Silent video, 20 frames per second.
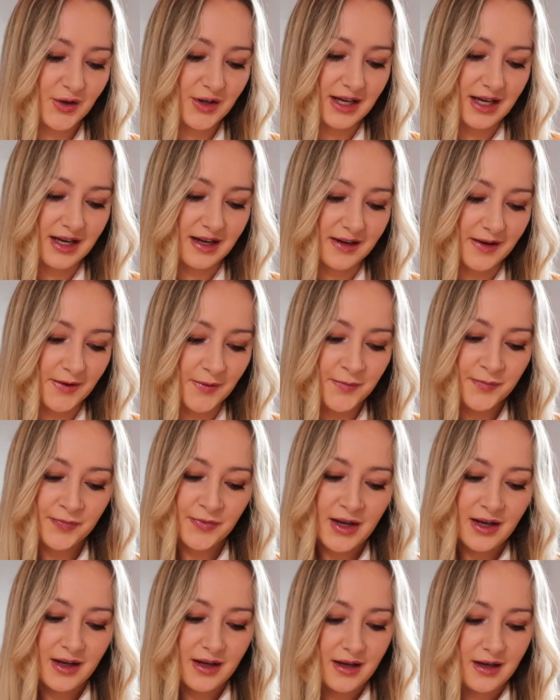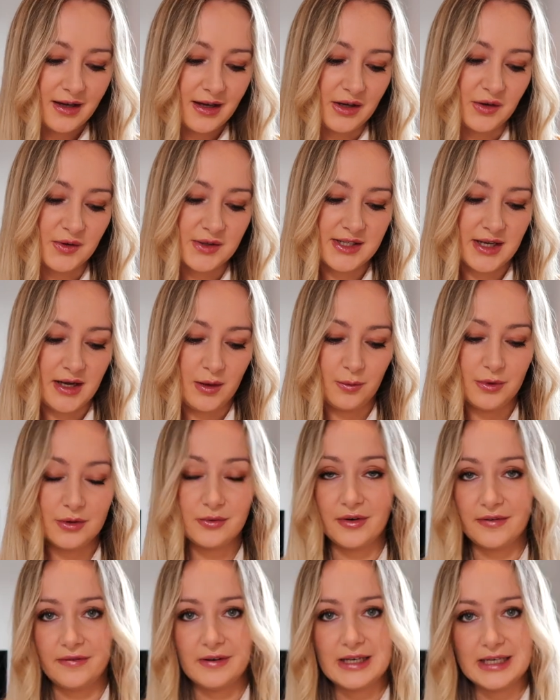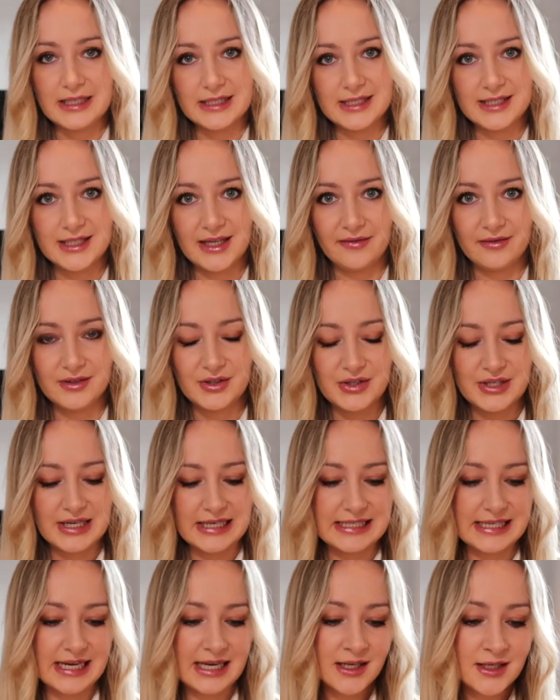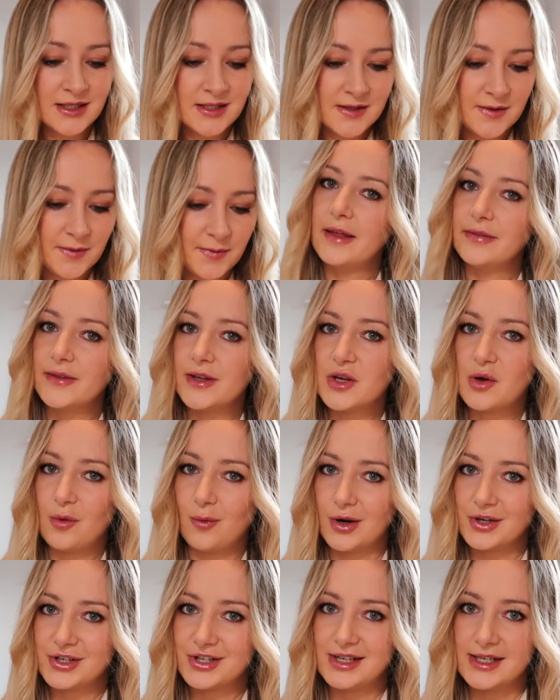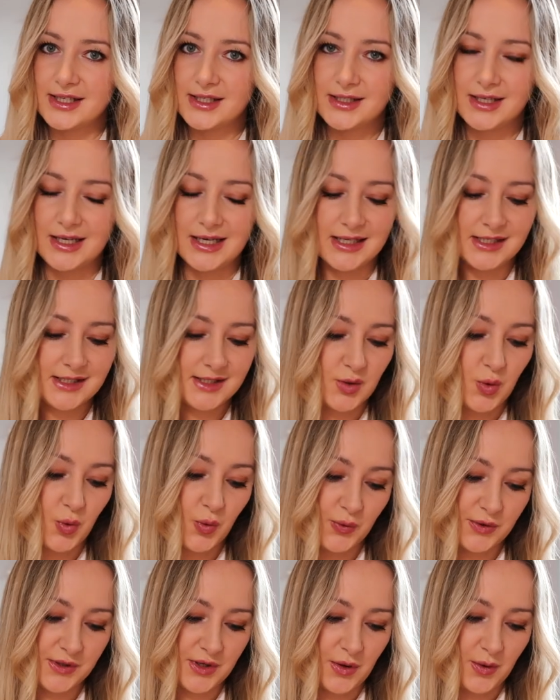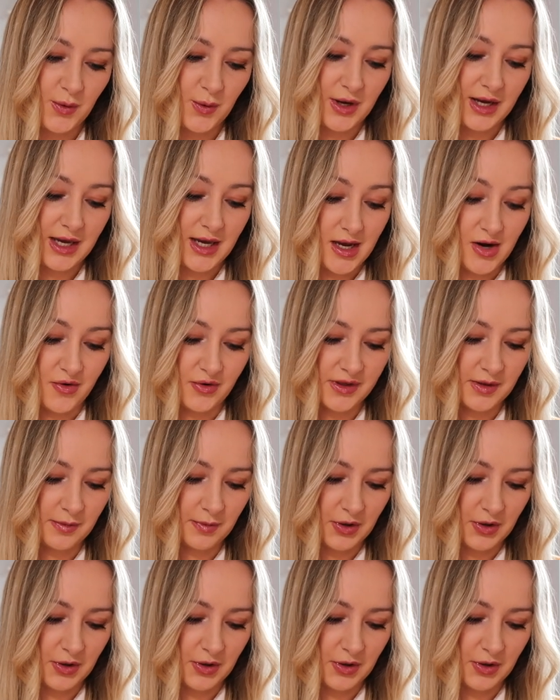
on it here, it will say we'll reveal it in seven to ten days. And then your watch list is also here at the